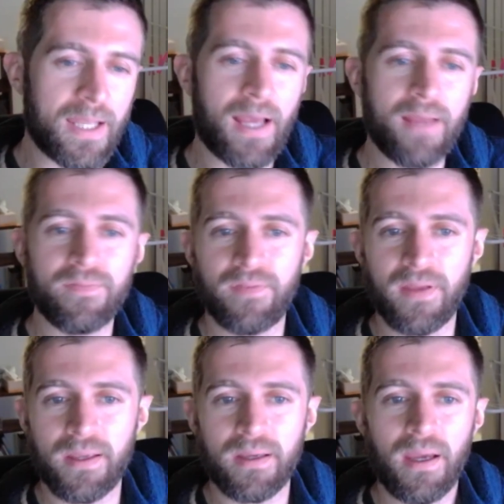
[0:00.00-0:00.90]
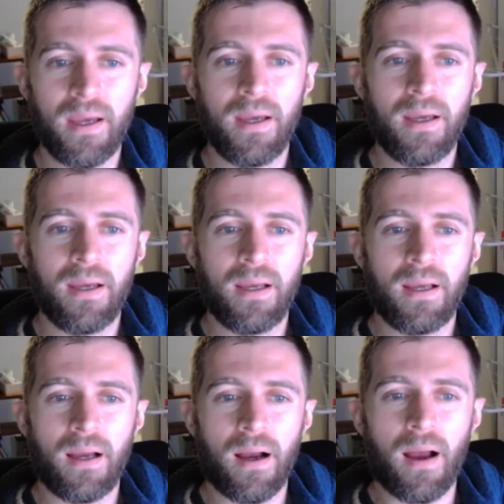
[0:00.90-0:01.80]
And I think
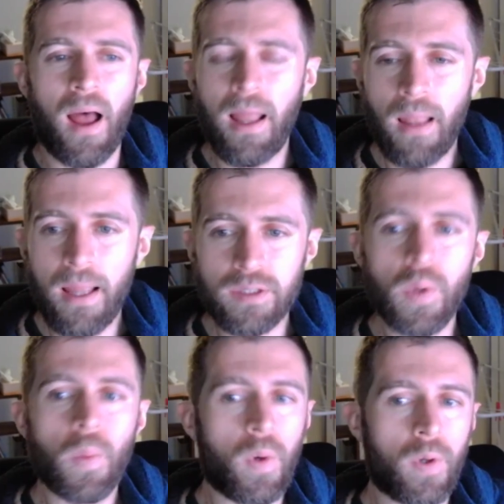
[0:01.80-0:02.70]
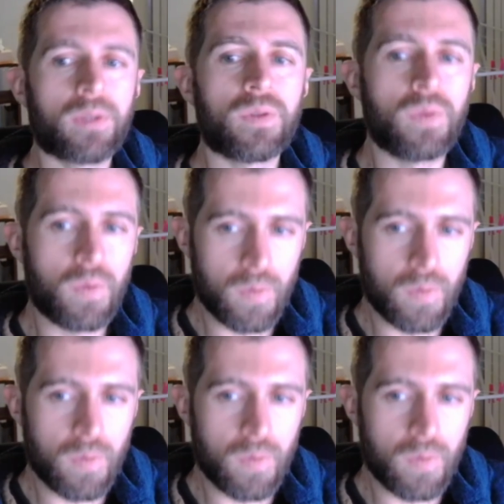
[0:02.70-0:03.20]
I like to work to